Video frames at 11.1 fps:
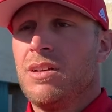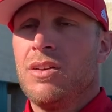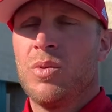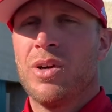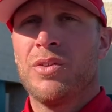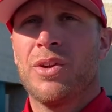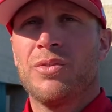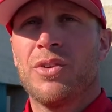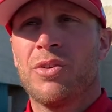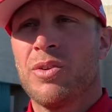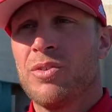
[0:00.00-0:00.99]
Well,
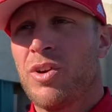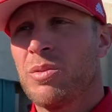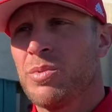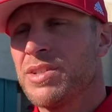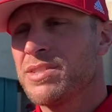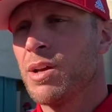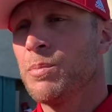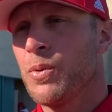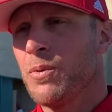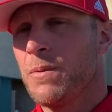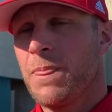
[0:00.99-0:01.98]
they're incredibly
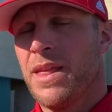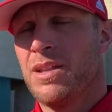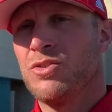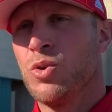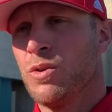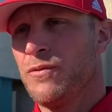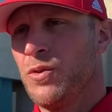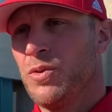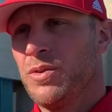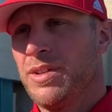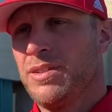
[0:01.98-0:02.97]
simple and
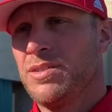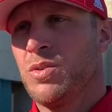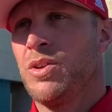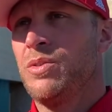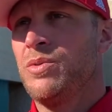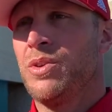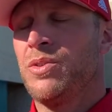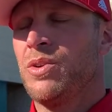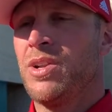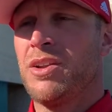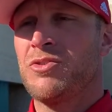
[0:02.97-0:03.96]
dutiful. And so
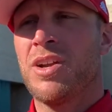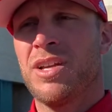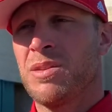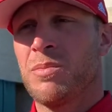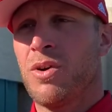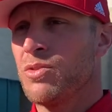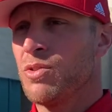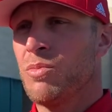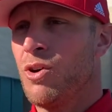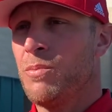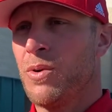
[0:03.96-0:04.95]
they're not trying to hit the ball to the
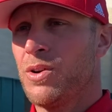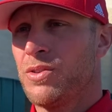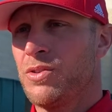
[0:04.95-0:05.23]
ballpark.